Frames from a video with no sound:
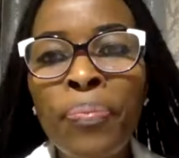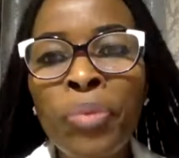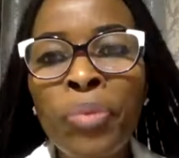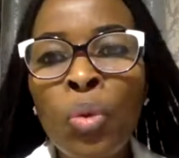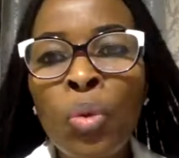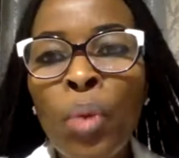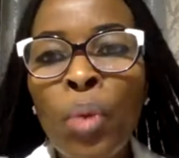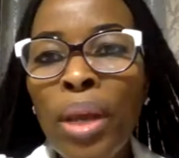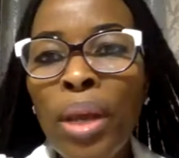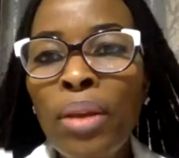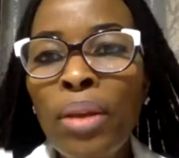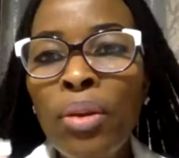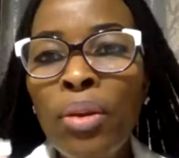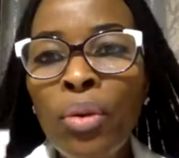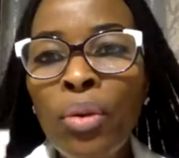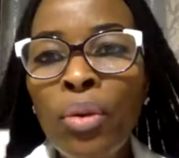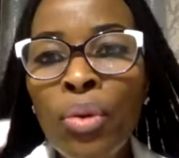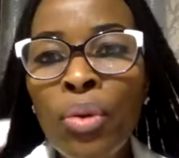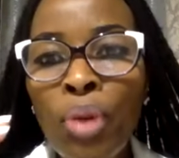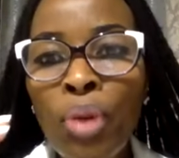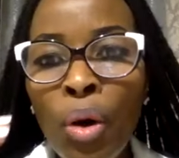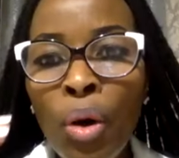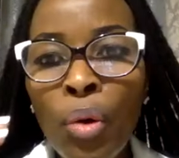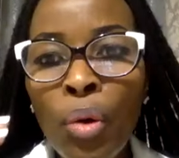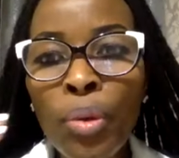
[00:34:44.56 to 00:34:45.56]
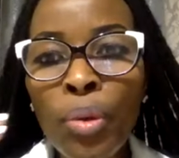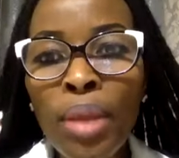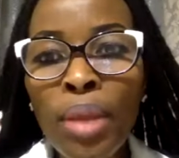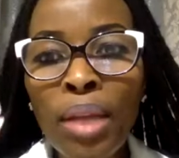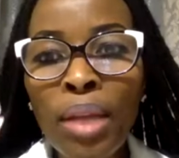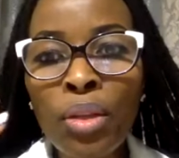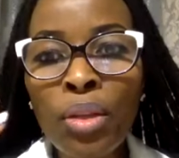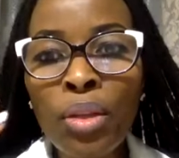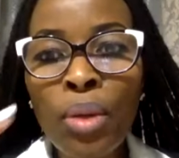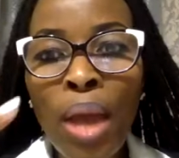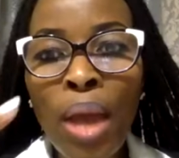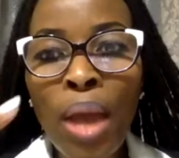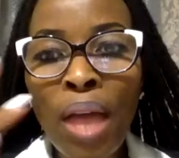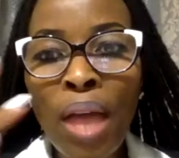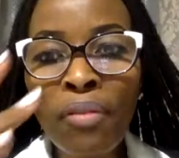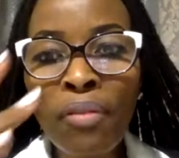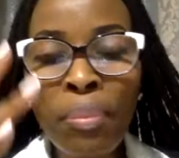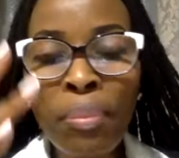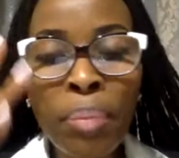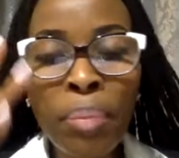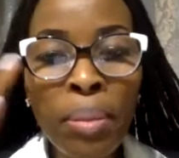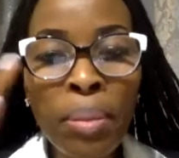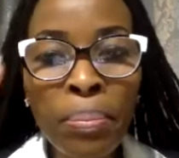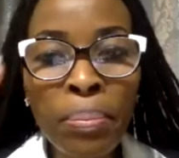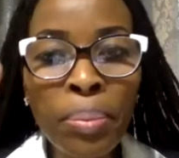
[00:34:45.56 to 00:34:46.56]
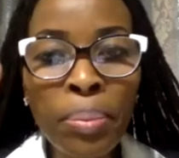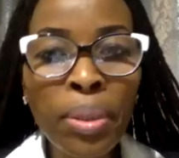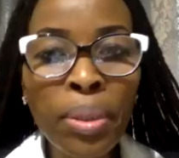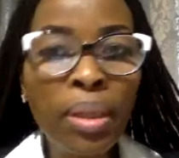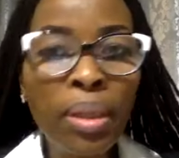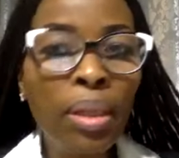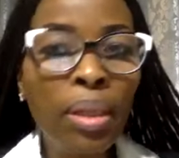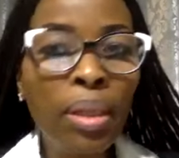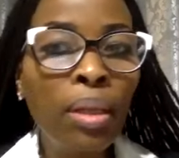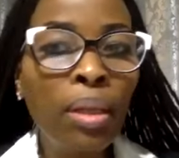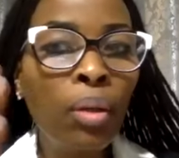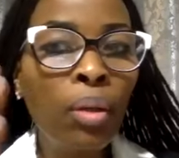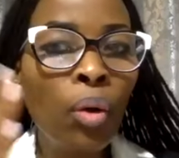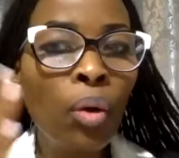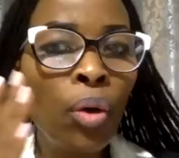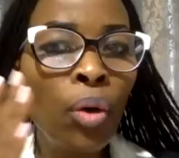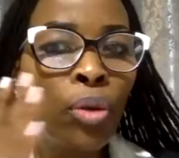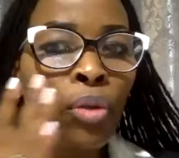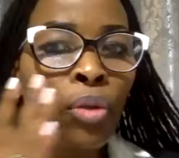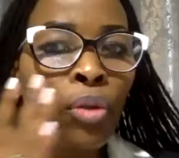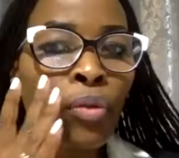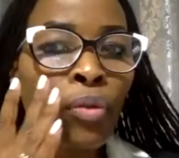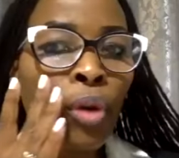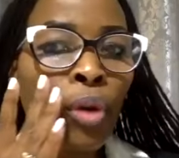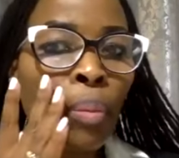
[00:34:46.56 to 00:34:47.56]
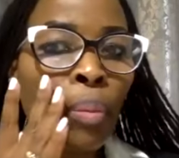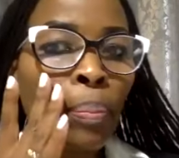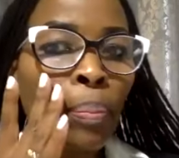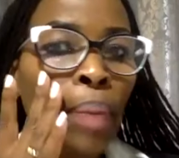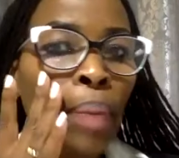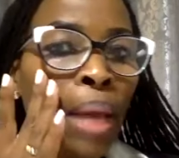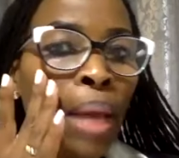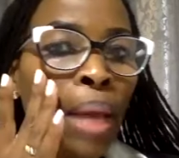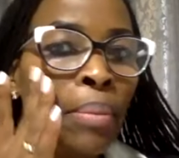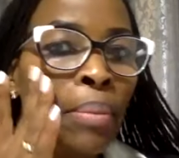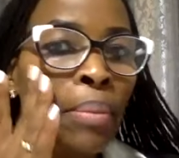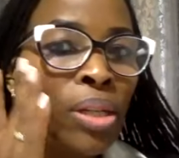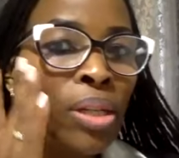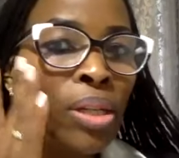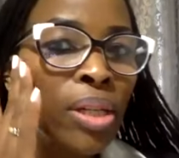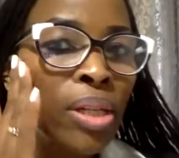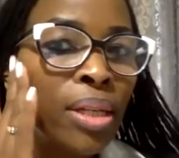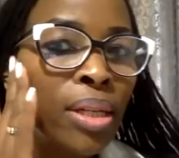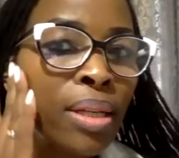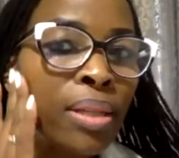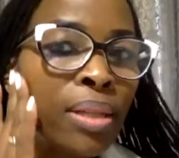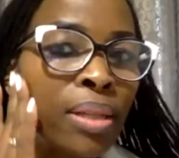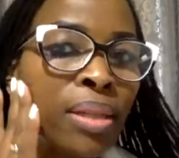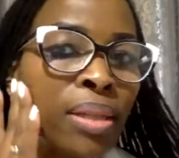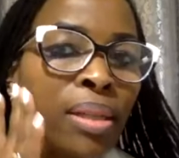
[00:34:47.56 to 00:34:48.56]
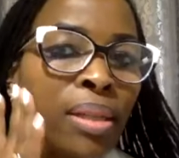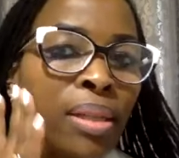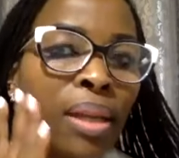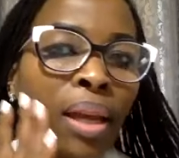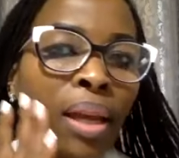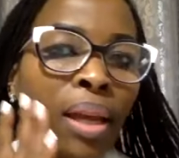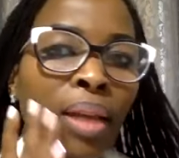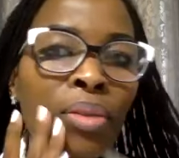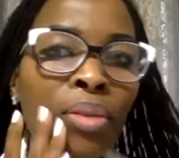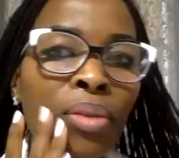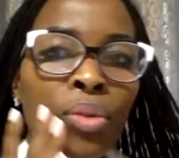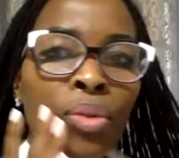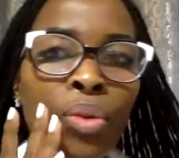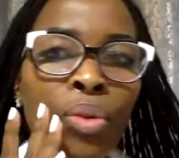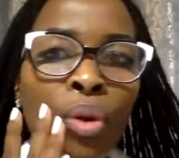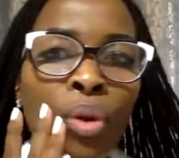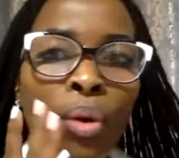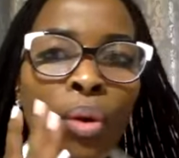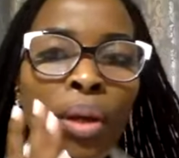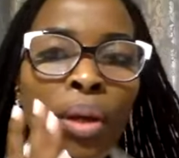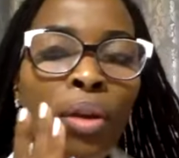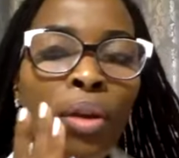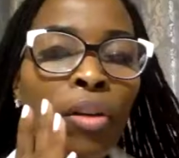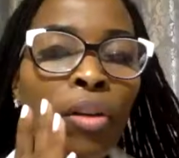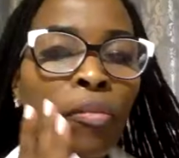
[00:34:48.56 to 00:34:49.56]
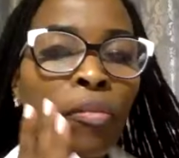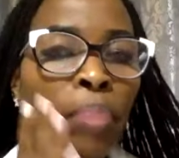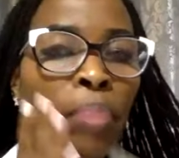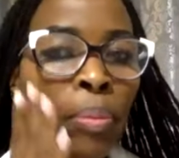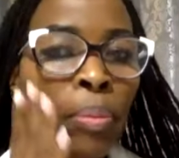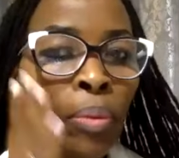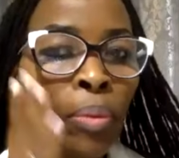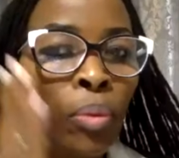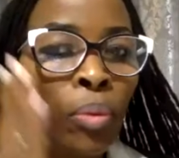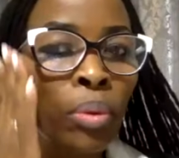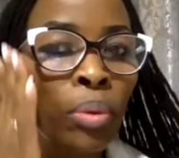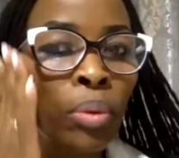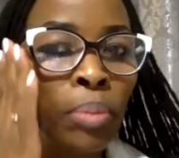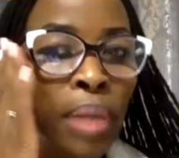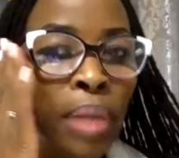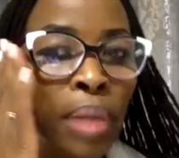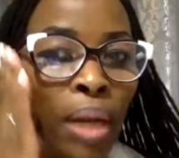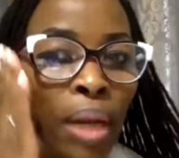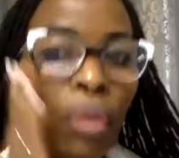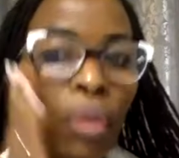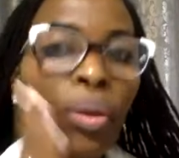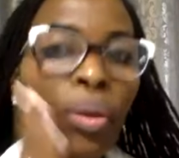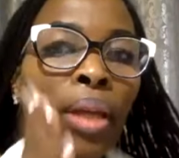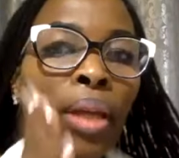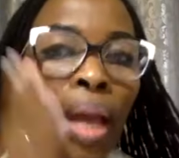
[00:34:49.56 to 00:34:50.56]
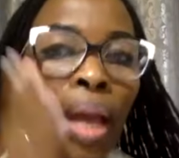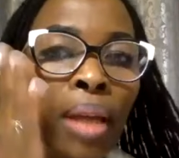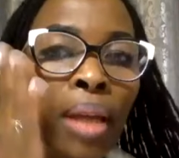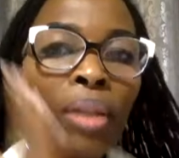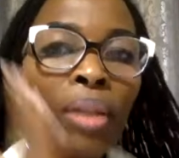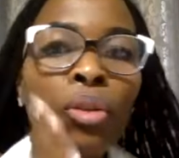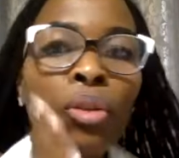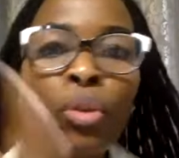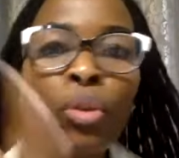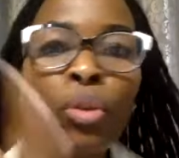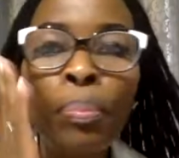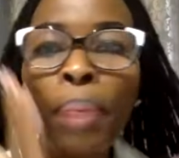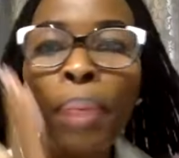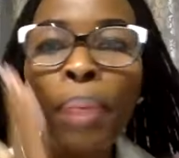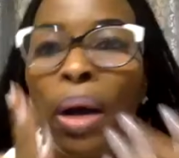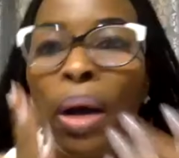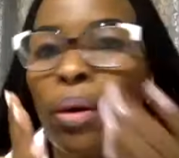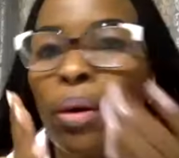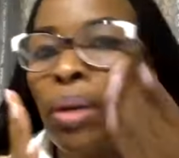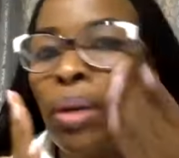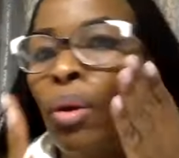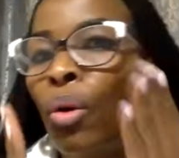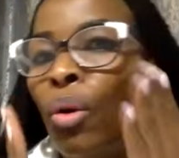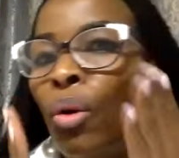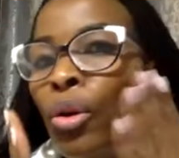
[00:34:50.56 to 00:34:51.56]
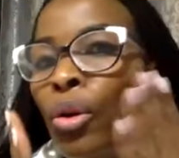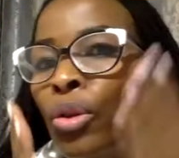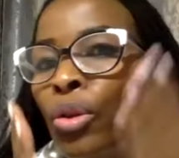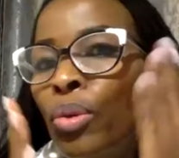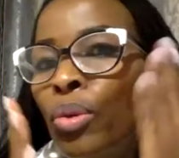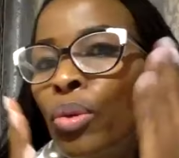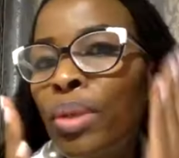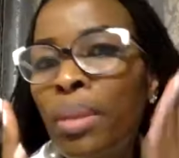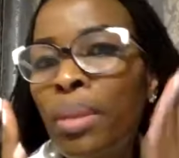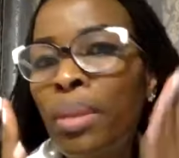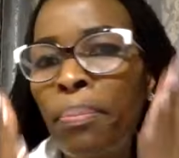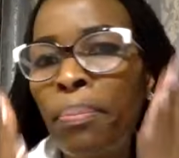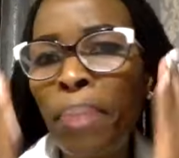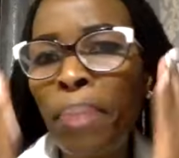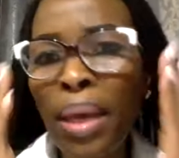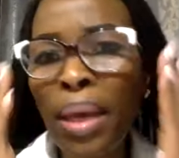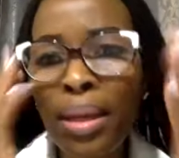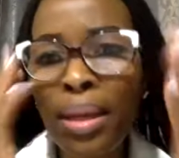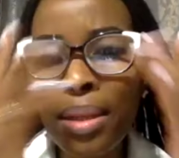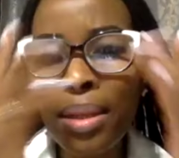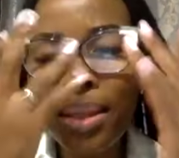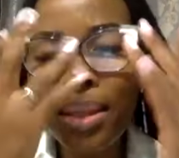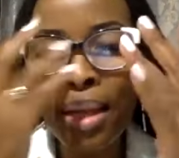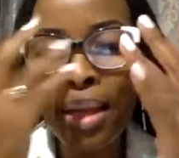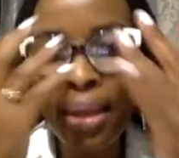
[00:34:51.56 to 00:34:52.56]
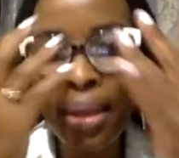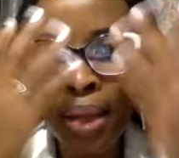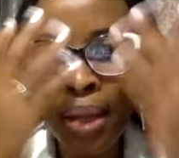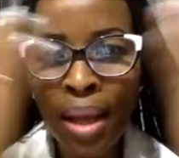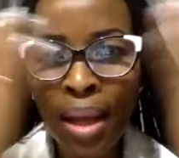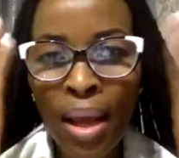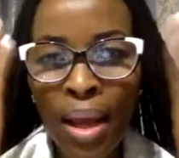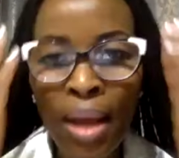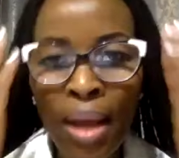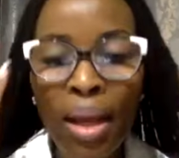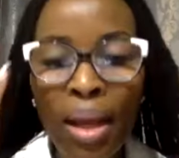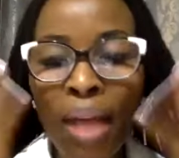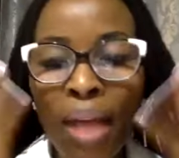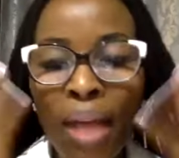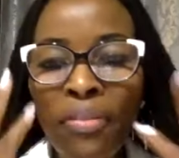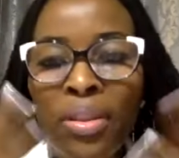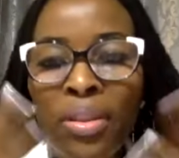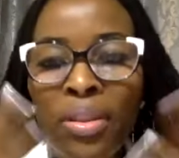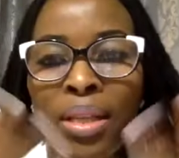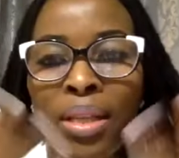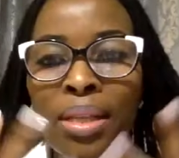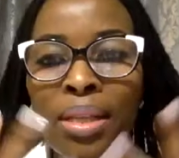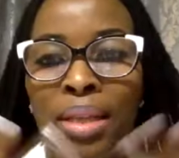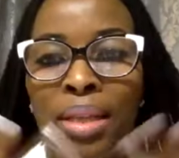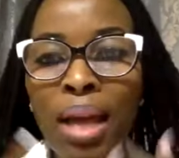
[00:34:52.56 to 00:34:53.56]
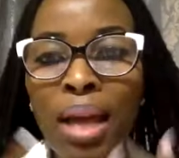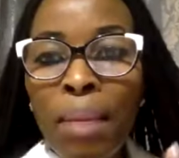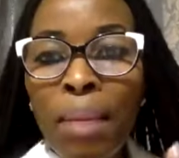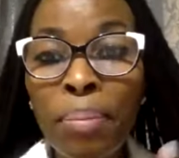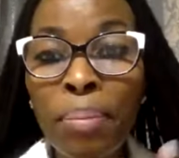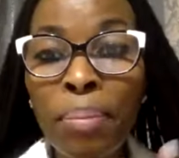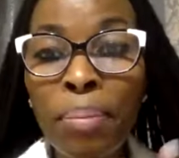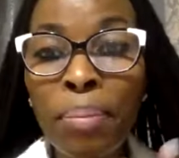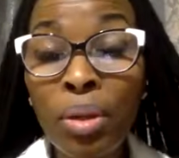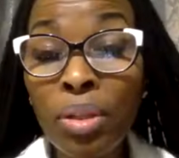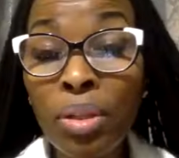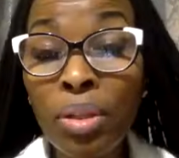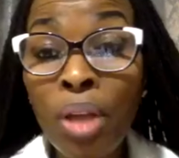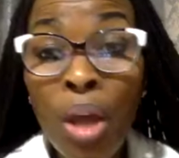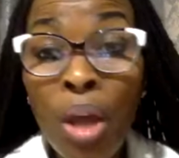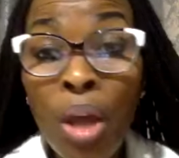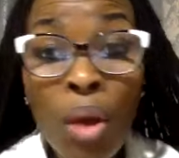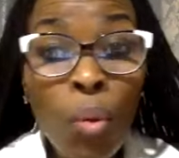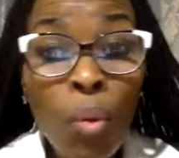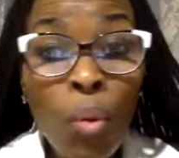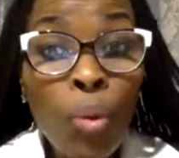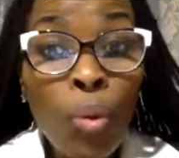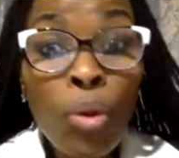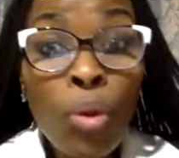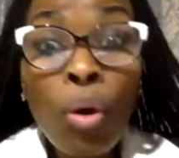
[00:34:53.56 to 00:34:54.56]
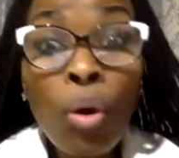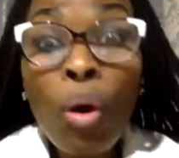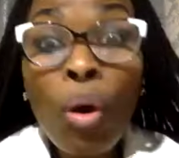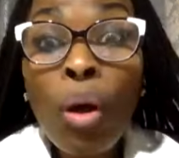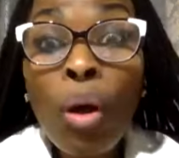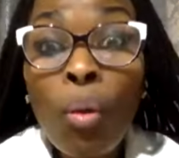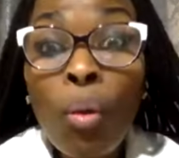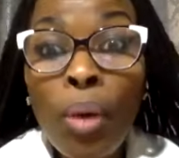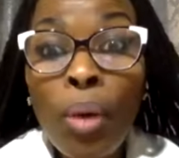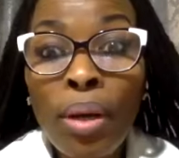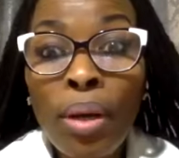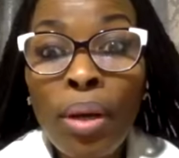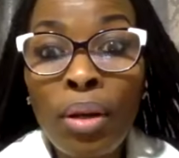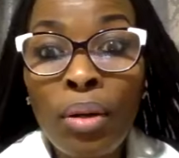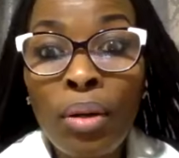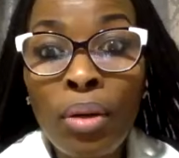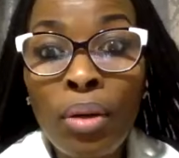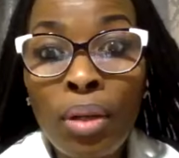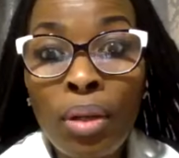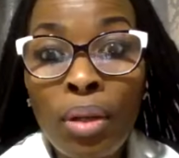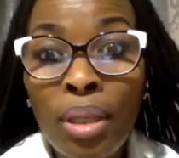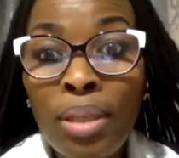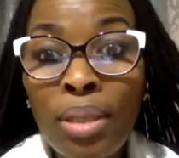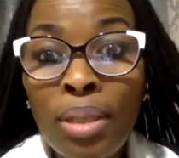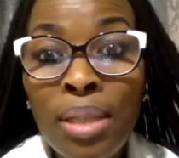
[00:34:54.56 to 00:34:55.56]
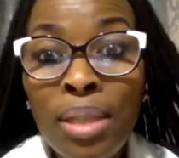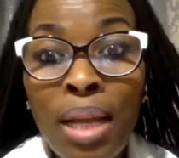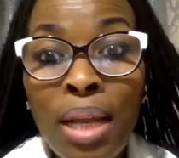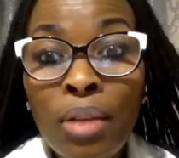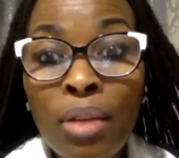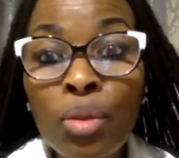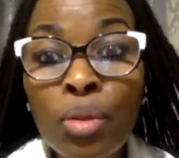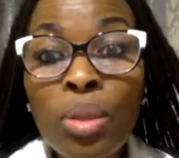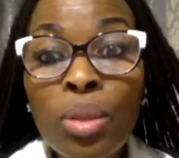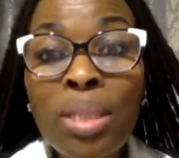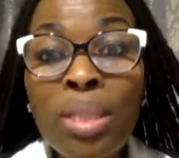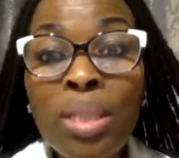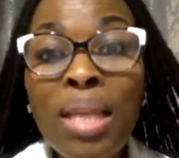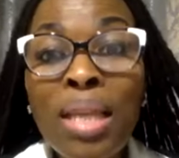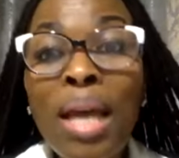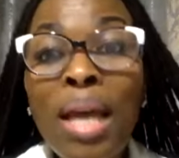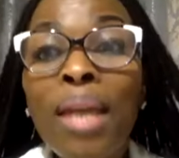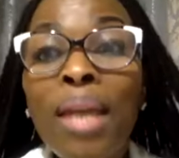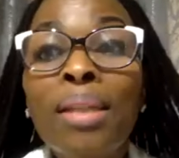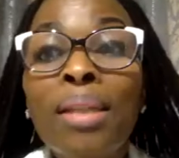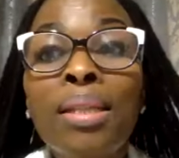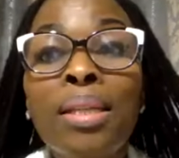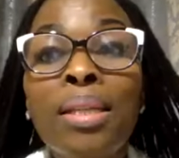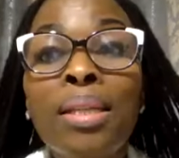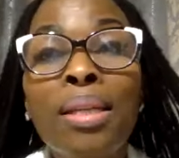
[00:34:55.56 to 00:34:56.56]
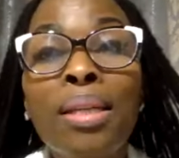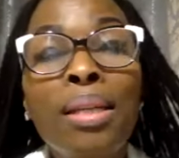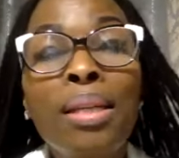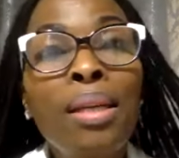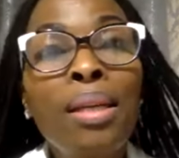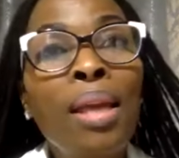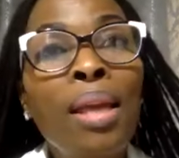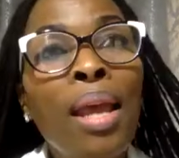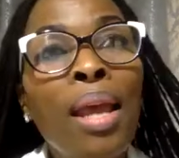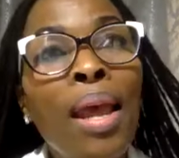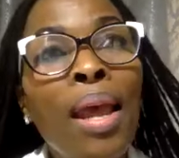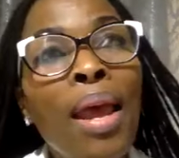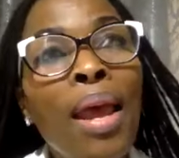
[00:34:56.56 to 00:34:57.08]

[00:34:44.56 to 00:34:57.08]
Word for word: when you know that you have a pimple or you've got blemishes as you know a lot of people will be like okay i need to powder or use a base and cover this up because we all want to look it's like society